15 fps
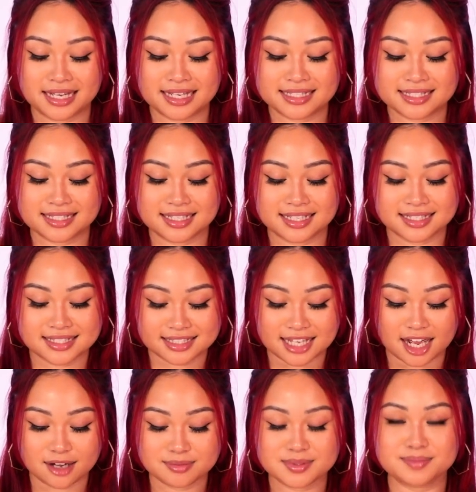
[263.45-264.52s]
It's the
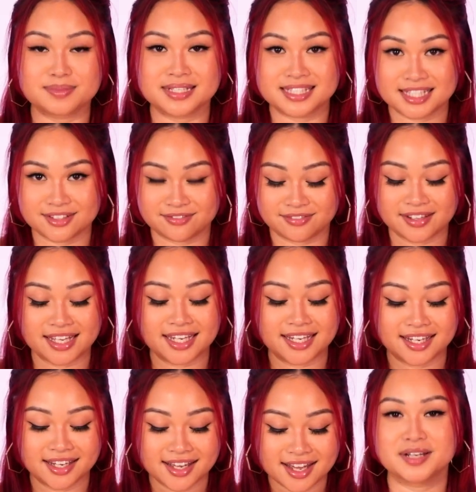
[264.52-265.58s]
scalp
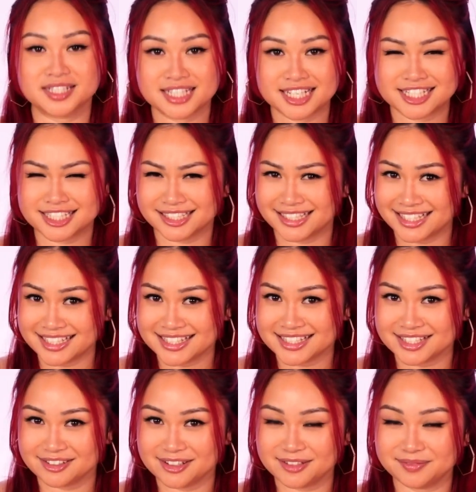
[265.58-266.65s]
specific Potentialiste
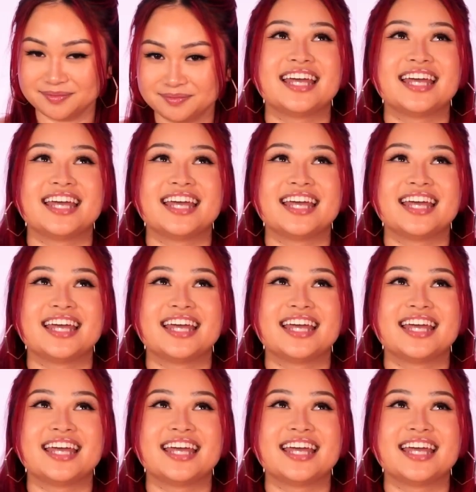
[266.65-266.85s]
serum.